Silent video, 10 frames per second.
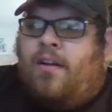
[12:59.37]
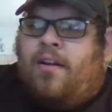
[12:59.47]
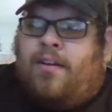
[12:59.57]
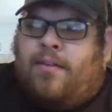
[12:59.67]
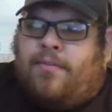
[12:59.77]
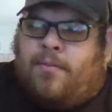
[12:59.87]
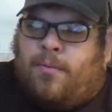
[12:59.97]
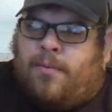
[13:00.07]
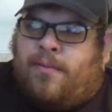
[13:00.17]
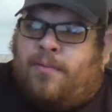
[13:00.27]
And after
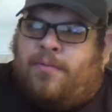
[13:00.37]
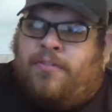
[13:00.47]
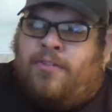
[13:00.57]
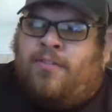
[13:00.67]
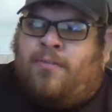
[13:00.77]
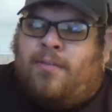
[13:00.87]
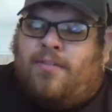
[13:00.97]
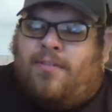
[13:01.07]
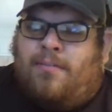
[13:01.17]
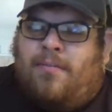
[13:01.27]
working with G
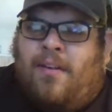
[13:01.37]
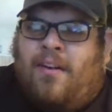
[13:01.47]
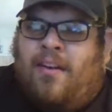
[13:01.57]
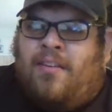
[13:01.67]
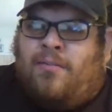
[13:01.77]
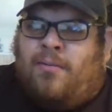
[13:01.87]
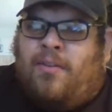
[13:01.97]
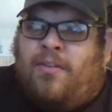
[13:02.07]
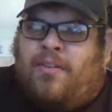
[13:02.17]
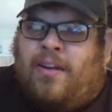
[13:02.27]
Suites, it's
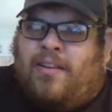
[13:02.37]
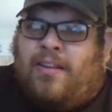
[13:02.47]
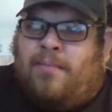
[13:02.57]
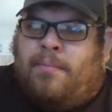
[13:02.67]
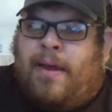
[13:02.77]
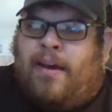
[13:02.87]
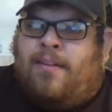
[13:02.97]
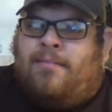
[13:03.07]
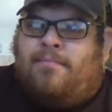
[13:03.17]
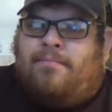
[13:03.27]
really not that
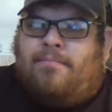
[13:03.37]
bad,